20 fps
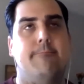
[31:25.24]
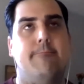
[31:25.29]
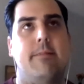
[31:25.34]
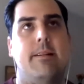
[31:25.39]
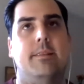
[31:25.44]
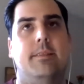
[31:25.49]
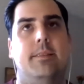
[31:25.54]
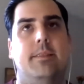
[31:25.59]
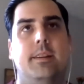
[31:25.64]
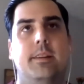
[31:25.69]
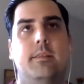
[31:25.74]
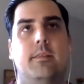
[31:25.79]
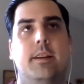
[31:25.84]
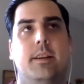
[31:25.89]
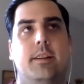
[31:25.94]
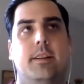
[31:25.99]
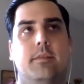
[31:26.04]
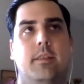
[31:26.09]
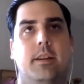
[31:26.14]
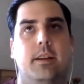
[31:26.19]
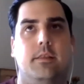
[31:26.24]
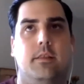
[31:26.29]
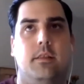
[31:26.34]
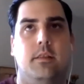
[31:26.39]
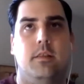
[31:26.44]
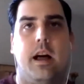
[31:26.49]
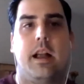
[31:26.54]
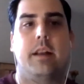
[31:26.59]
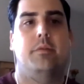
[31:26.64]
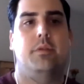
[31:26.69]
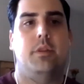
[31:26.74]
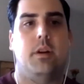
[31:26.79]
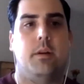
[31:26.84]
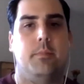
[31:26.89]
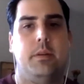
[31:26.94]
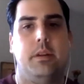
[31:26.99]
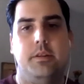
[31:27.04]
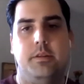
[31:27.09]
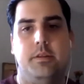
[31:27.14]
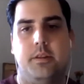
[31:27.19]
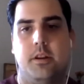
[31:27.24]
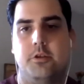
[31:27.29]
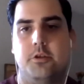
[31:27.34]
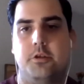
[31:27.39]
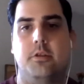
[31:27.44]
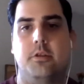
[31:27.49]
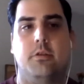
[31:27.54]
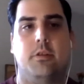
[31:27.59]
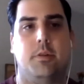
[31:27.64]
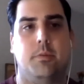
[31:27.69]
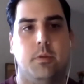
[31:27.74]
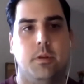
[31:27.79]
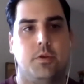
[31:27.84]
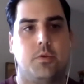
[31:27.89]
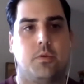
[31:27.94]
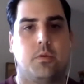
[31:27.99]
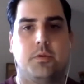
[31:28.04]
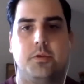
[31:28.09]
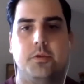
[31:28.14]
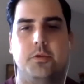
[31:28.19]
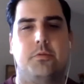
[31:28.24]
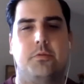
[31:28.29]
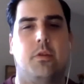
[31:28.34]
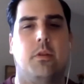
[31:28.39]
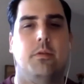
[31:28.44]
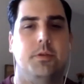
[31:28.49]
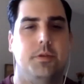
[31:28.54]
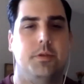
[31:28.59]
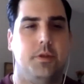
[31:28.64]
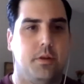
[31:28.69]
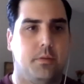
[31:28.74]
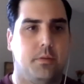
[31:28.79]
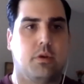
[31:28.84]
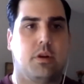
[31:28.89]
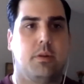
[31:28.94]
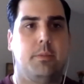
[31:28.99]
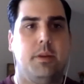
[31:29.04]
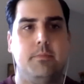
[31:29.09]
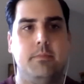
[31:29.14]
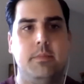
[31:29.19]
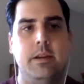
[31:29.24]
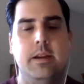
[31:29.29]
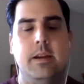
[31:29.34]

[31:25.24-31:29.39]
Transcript: I think like a lot of companies, engineering resources are always at a premium.